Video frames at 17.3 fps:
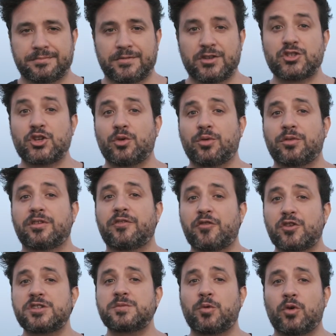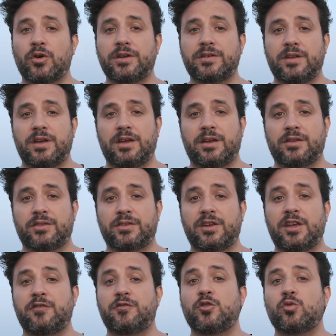So the first point is,
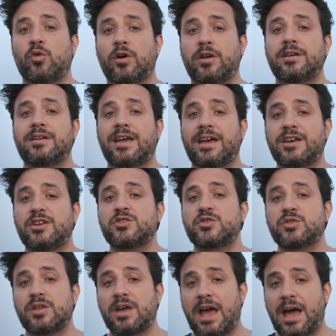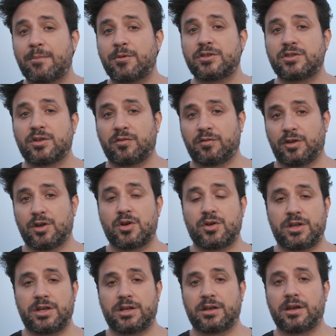if you want to get into the habit of
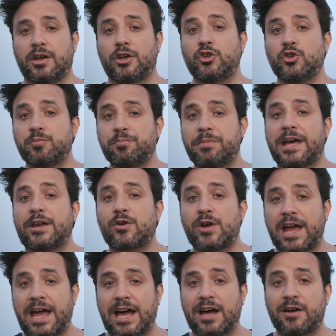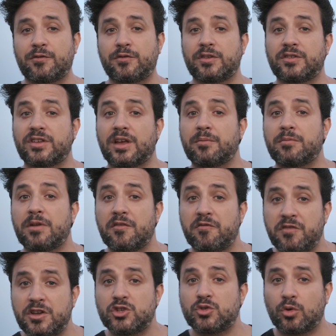learning, you better have some
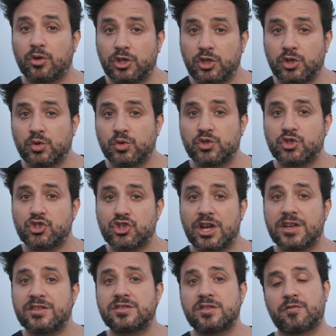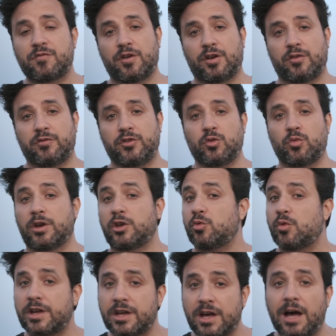visual cues just in front of you when you
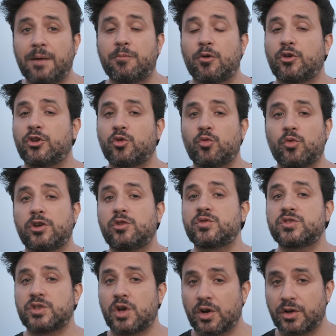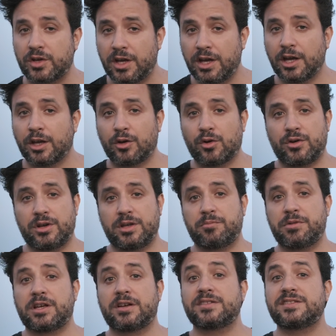wake up, when you start learning,
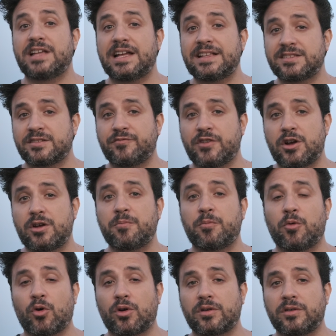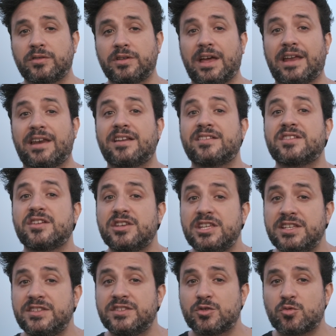because that's very important and it's an
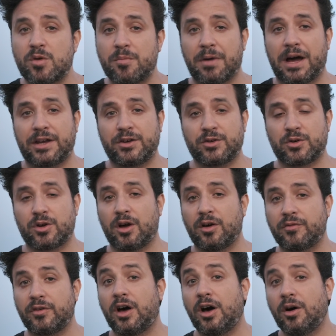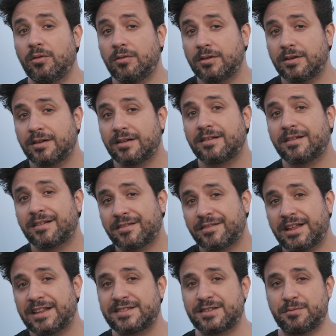easy reminder of, oh,
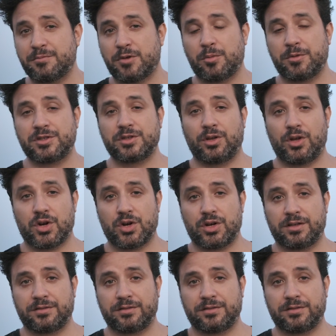that's the moment to learn.